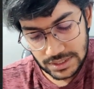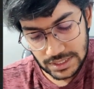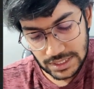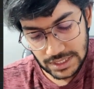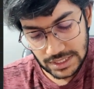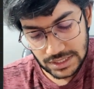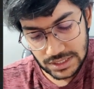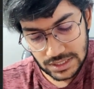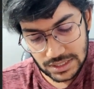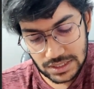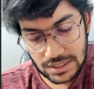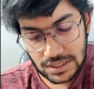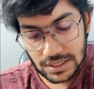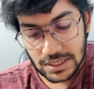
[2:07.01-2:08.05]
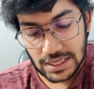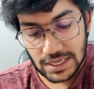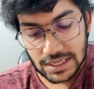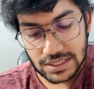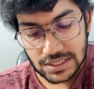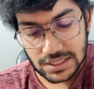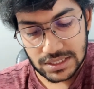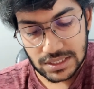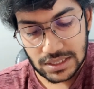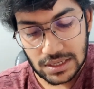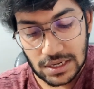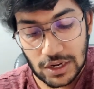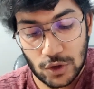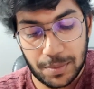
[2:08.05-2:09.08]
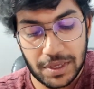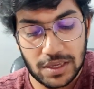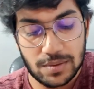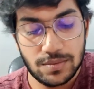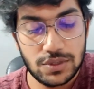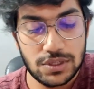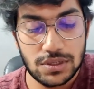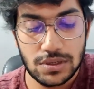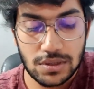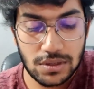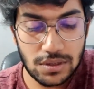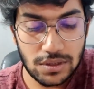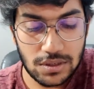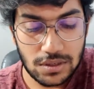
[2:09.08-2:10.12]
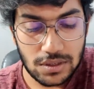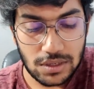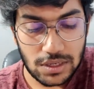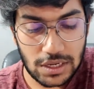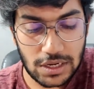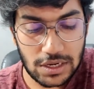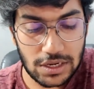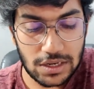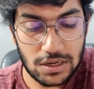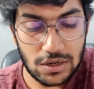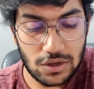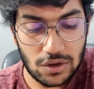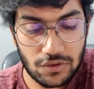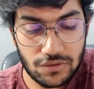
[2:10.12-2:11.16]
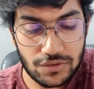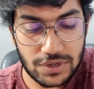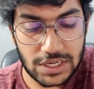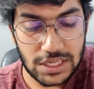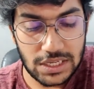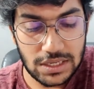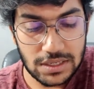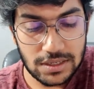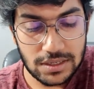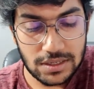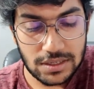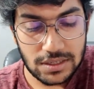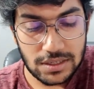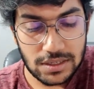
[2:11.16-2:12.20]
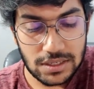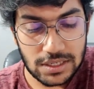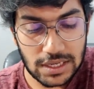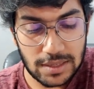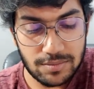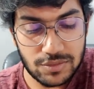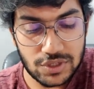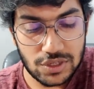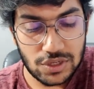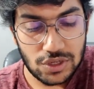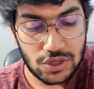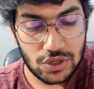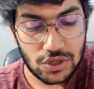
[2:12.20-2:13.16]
tan x dx now becomes integral of e times